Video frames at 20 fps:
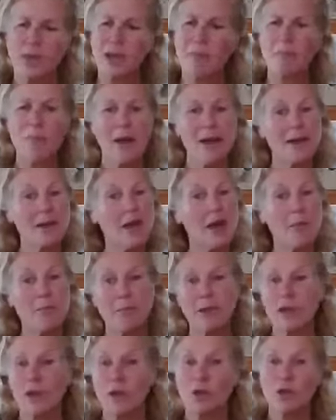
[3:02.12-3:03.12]
that might not
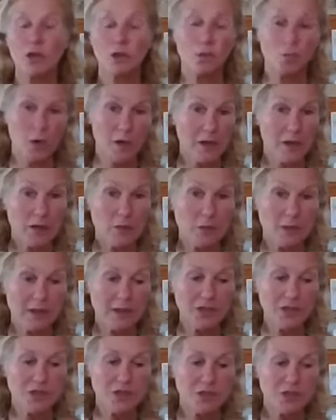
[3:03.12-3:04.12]
be a good working
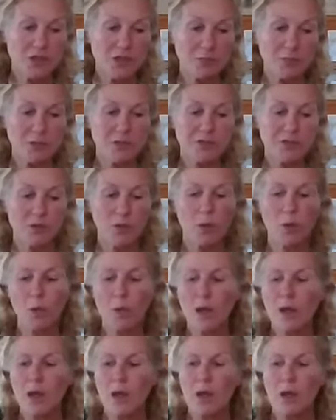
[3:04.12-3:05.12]
relationship. So,